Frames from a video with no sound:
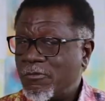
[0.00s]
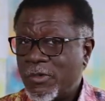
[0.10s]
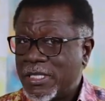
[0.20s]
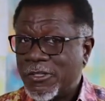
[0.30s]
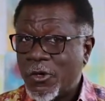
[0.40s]

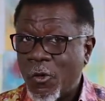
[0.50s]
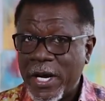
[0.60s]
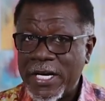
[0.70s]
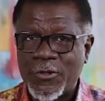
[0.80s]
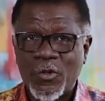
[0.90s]
We don't know
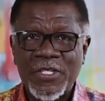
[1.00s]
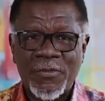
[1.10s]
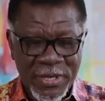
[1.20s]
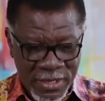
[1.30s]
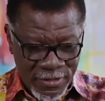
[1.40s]
where it
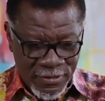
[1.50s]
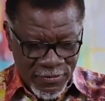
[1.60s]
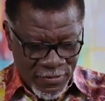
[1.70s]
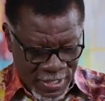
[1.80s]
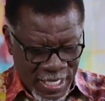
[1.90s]
was, but
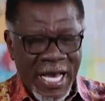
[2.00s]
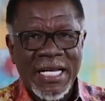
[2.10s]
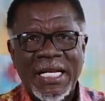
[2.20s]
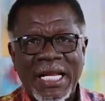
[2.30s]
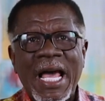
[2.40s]
he
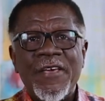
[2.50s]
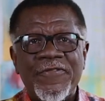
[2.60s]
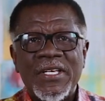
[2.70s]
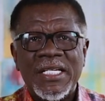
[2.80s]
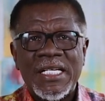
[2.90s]
had a
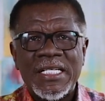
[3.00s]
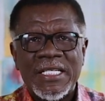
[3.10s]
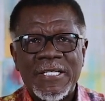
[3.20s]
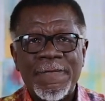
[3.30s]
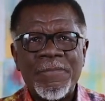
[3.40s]
life in
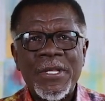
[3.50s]
Eden.